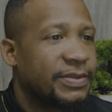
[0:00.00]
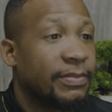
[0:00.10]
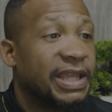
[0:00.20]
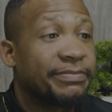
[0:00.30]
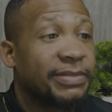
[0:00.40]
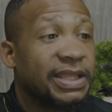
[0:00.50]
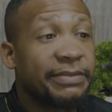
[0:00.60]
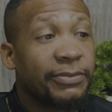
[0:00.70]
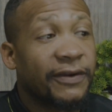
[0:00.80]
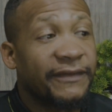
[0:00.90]
Malik
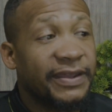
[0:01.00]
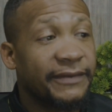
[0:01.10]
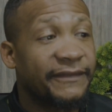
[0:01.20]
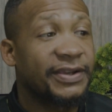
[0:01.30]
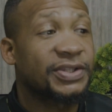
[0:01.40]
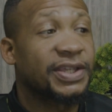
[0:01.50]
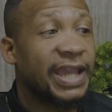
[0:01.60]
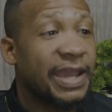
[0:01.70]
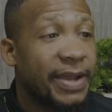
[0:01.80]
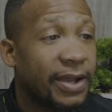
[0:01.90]
Murphy finished the
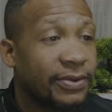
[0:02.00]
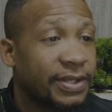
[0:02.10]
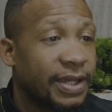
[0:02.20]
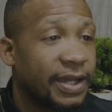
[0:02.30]
game out.